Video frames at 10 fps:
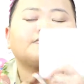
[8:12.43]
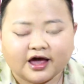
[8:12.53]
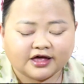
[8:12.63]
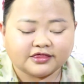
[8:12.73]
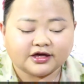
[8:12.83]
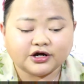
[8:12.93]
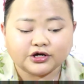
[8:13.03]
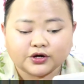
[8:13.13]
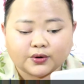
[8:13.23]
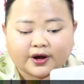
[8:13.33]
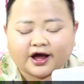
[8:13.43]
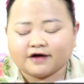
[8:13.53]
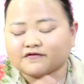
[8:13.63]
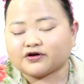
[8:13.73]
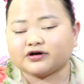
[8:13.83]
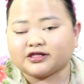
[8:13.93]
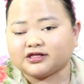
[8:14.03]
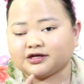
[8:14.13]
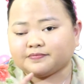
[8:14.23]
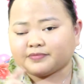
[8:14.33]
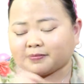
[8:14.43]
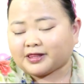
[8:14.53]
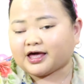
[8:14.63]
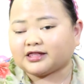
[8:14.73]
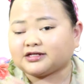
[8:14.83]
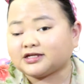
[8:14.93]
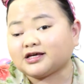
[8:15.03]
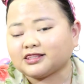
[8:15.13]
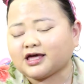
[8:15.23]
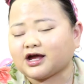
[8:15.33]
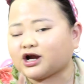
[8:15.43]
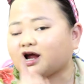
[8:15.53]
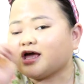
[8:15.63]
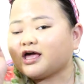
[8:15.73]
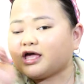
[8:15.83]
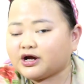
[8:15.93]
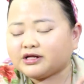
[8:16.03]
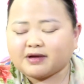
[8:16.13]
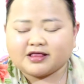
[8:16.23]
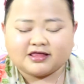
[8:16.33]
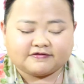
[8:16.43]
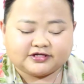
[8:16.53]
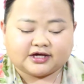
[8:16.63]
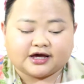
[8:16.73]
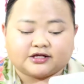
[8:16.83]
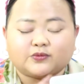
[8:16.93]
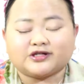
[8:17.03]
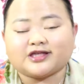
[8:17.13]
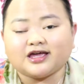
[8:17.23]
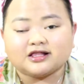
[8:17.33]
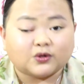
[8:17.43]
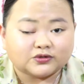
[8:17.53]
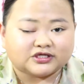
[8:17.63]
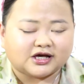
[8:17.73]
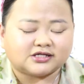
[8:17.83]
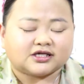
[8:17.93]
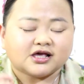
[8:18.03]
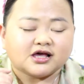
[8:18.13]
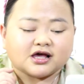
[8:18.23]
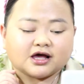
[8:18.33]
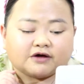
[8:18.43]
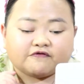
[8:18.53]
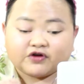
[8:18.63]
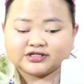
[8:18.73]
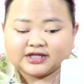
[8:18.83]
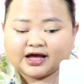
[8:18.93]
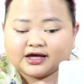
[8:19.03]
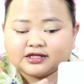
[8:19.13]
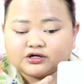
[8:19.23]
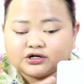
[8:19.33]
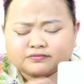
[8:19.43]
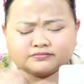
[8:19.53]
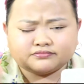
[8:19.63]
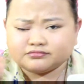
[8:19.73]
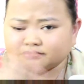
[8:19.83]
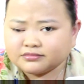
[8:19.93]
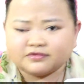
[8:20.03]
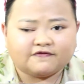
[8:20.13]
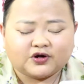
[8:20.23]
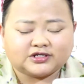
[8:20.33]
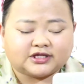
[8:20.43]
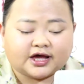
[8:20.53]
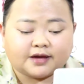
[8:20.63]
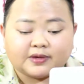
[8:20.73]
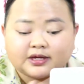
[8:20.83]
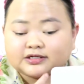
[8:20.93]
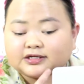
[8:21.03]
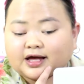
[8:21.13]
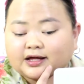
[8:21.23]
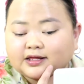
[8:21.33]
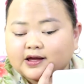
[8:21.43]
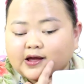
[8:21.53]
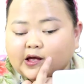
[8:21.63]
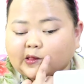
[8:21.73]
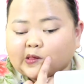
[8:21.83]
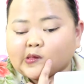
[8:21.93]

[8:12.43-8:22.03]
And there you go. I have already applied the single layer here in my left side. What I noticed firsthand or the first time is that, ayan,